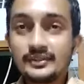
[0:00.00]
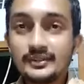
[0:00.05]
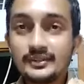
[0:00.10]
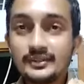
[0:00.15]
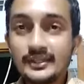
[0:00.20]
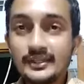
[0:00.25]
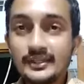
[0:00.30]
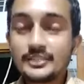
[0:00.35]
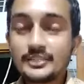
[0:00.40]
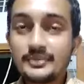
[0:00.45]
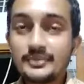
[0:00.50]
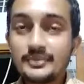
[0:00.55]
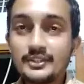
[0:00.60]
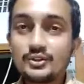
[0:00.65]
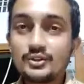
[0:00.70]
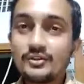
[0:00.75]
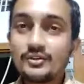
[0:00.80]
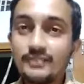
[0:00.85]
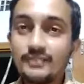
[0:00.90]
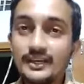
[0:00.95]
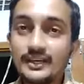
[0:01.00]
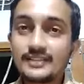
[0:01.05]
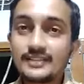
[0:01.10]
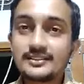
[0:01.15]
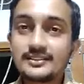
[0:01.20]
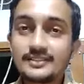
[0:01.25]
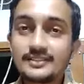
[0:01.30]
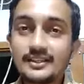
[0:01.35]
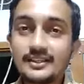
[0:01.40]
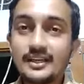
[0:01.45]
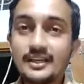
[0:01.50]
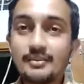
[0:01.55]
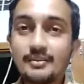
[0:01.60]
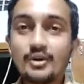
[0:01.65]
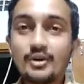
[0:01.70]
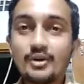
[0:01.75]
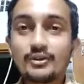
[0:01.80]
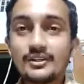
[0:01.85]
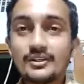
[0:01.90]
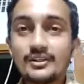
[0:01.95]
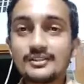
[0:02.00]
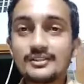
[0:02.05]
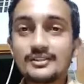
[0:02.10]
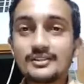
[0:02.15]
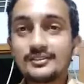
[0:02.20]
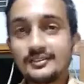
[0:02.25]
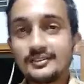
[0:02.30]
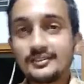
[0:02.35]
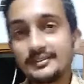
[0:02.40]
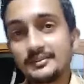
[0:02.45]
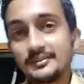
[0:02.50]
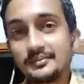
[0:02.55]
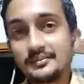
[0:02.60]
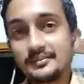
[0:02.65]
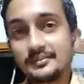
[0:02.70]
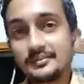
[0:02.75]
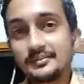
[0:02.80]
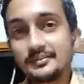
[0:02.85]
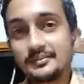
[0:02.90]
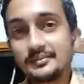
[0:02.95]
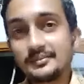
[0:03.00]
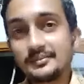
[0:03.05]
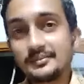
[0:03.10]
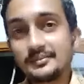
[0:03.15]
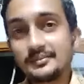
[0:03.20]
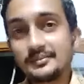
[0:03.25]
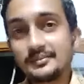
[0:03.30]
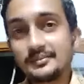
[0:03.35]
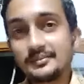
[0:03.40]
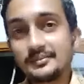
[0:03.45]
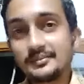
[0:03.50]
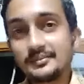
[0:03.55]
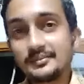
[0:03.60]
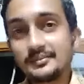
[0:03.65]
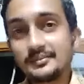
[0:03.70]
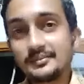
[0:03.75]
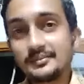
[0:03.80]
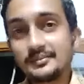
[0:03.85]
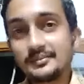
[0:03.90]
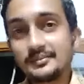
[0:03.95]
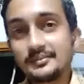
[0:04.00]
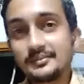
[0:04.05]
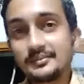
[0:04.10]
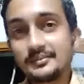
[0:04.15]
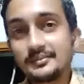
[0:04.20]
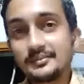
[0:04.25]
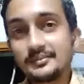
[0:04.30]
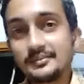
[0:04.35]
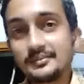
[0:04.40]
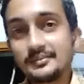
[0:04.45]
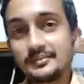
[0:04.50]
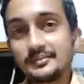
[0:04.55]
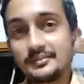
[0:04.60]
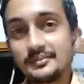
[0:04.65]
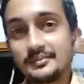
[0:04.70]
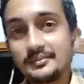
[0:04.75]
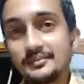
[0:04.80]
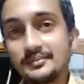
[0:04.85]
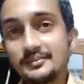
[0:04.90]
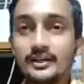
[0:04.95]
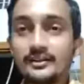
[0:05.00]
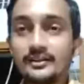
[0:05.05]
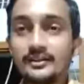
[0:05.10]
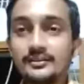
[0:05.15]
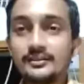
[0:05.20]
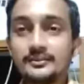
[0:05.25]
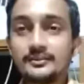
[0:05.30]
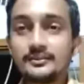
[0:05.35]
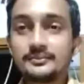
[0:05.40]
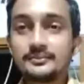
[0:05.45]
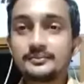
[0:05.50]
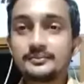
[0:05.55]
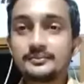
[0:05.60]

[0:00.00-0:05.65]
express your feelings about this session. Lakshmi, are you here?